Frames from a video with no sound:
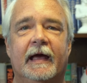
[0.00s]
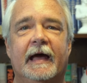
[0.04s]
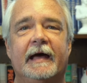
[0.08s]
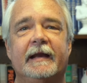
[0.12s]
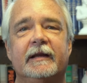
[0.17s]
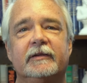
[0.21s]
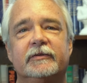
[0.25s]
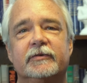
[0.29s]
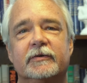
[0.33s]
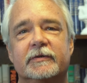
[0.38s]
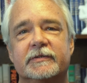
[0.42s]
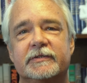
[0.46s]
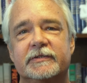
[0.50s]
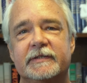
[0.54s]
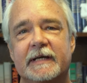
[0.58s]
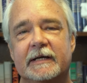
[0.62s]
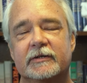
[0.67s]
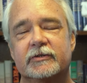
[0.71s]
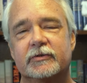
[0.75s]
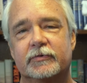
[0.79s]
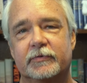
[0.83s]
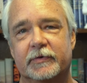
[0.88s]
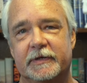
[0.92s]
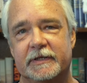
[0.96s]
And it took
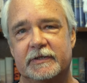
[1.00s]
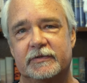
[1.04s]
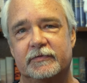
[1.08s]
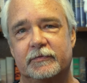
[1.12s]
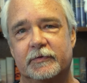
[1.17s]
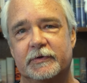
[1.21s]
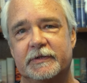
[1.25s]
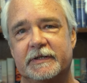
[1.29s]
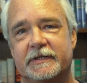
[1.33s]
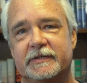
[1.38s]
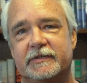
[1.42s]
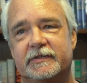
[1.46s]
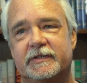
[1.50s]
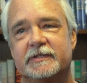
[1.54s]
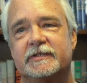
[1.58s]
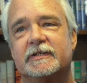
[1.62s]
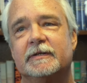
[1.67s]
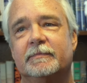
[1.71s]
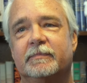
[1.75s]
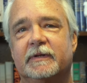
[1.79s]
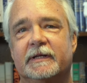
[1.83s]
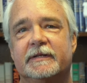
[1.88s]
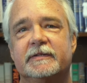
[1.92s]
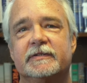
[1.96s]
centuries for these
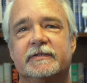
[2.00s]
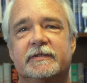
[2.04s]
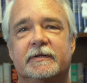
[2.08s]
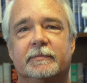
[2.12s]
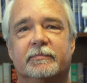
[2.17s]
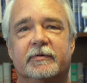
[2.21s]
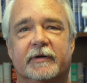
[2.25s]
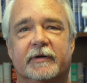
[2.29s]
disciplines to